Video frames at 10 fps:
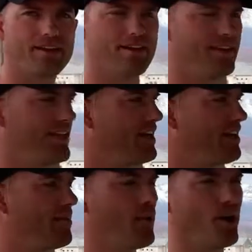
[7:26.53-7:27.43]
in the
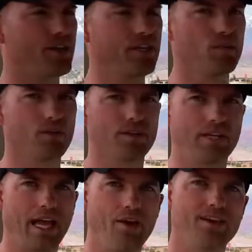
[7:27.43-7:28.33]
internet marketing world
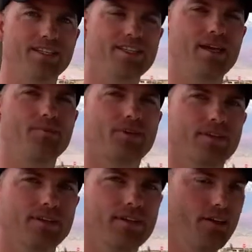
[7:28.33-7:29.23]
how it
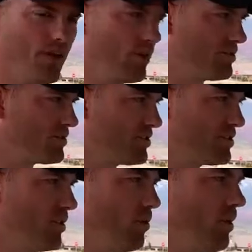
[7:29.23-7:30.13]
typically goes.
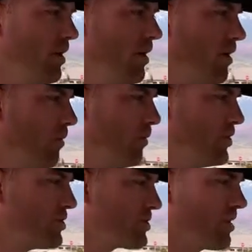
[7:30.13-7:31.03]
So when
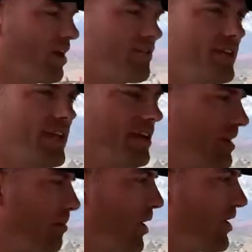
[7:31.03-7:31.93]
you start off in
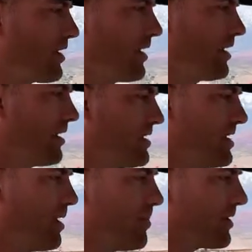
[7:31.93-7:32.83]
internet marketing,
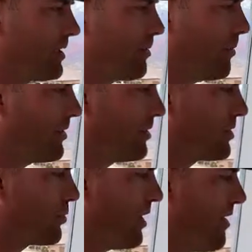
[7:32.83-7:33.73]
typically what we do
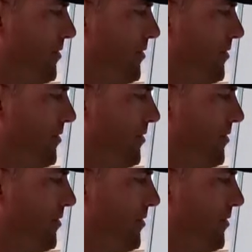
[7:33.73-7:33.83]
is we'll have